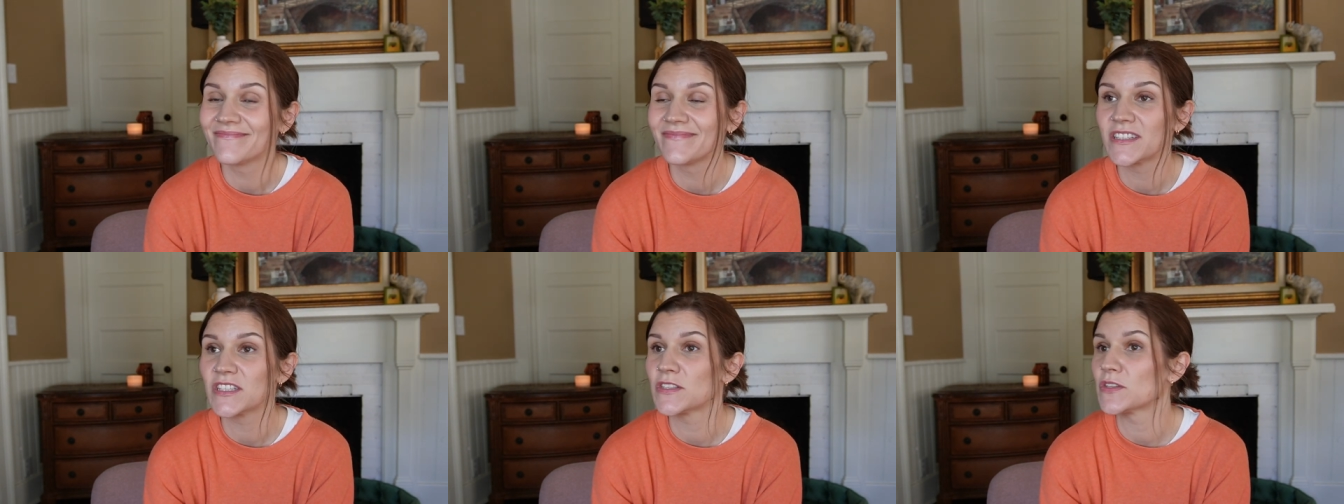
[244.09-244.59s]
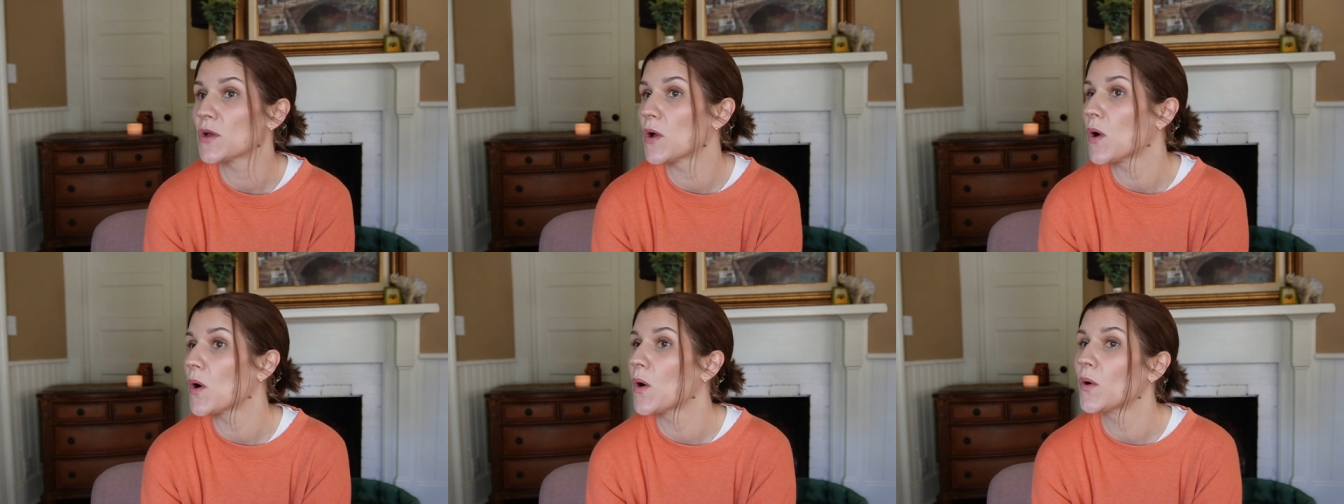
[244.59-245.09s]

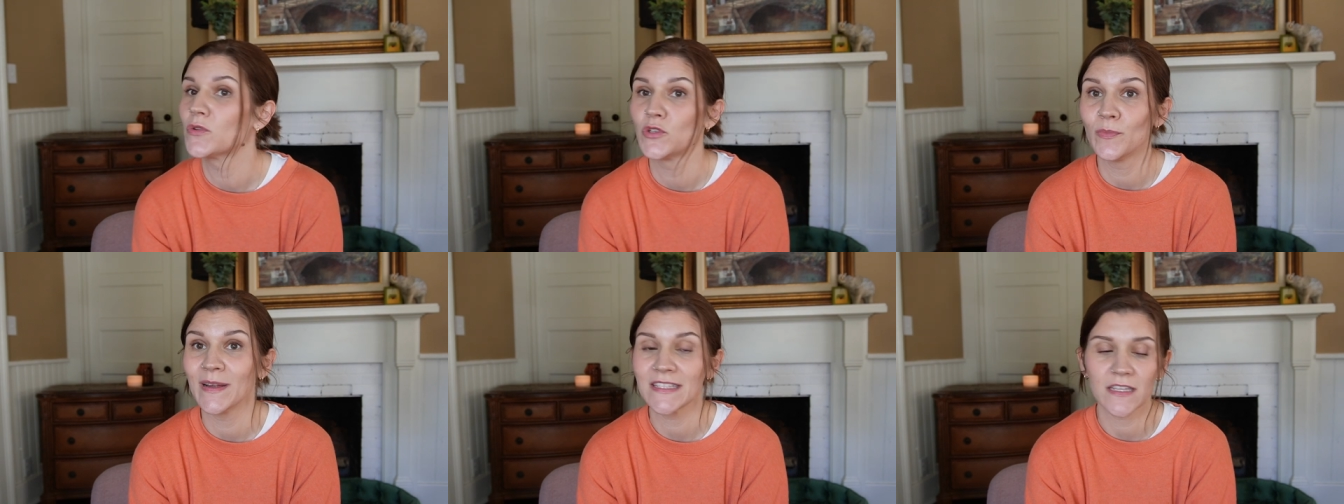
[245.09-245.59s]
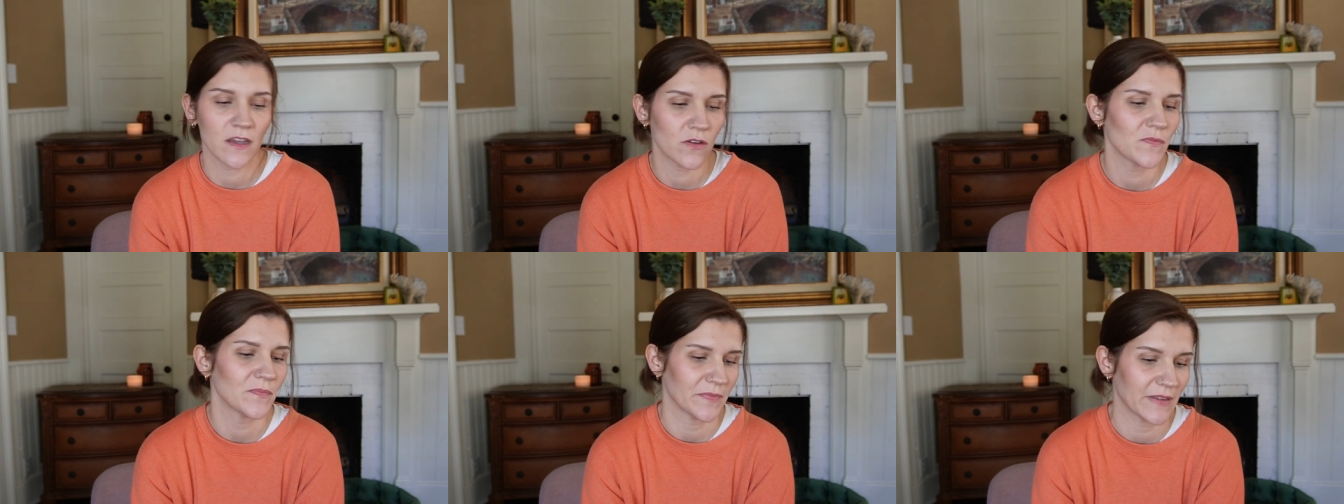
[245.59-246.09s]
So two months
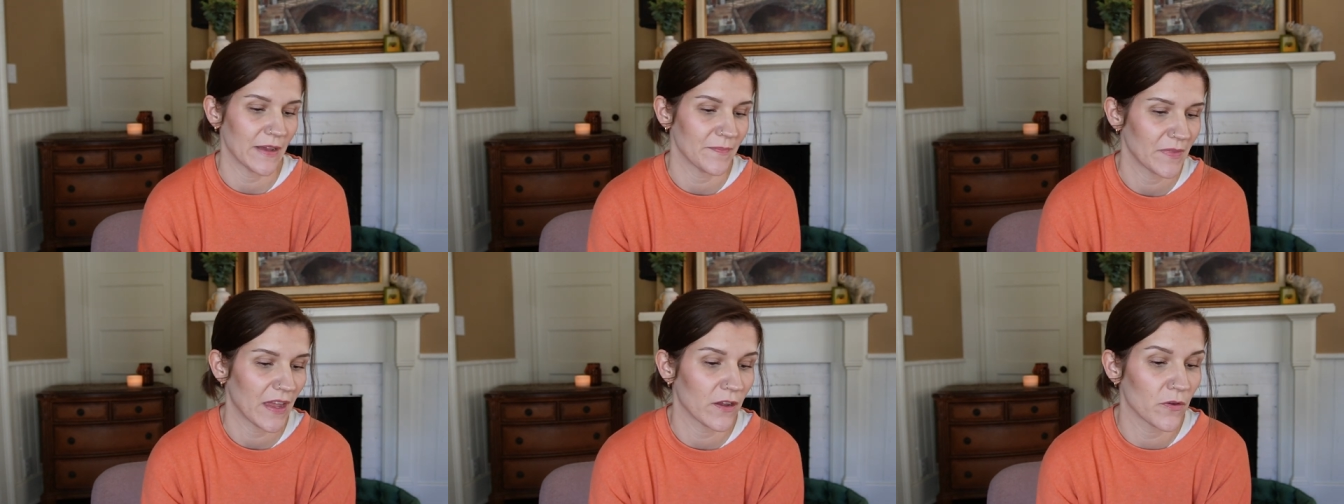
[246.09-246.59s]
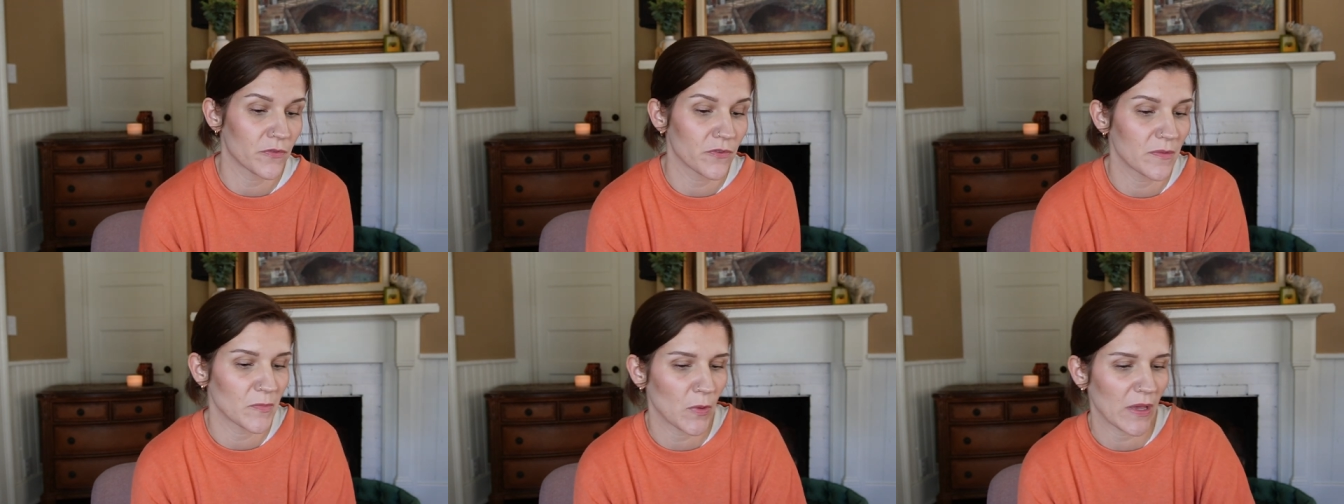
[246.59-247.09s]
ago? Yeah, I go through
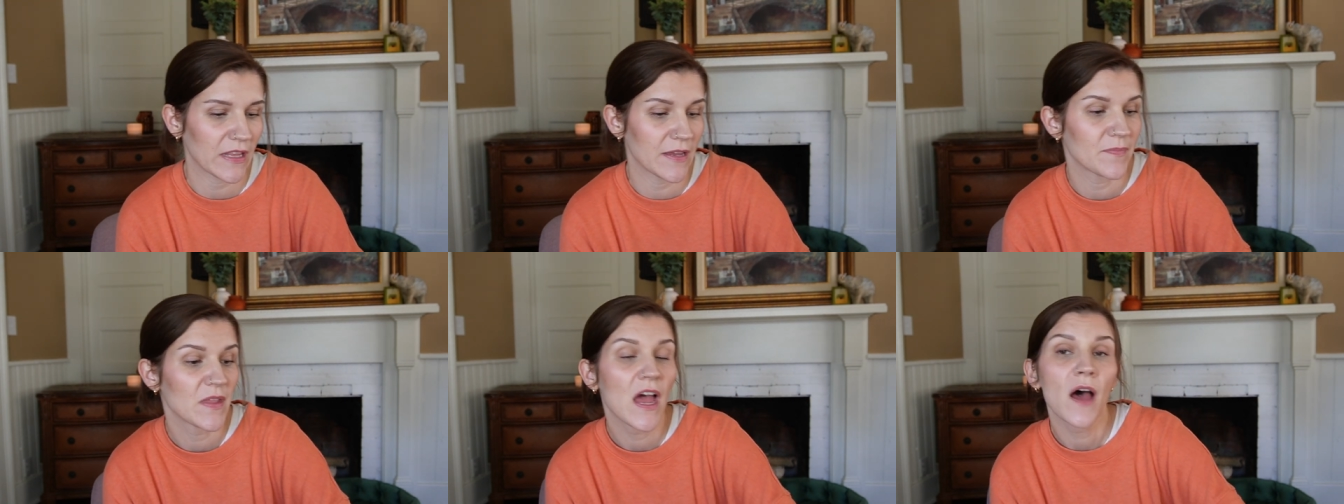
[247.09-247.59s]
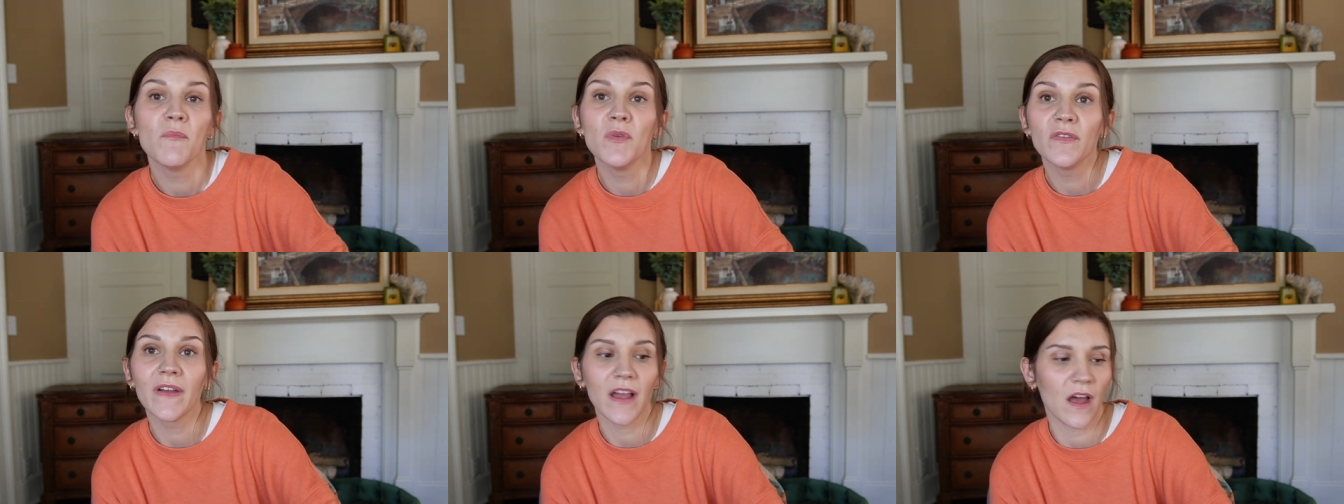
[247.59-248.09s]
them quickly.
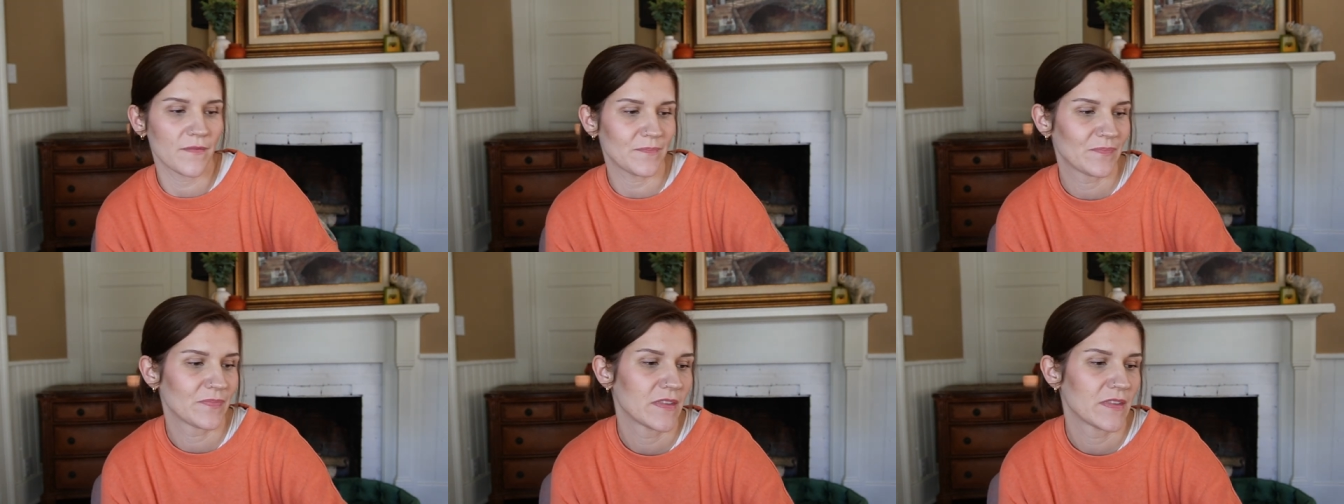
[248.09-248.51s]
Moving on.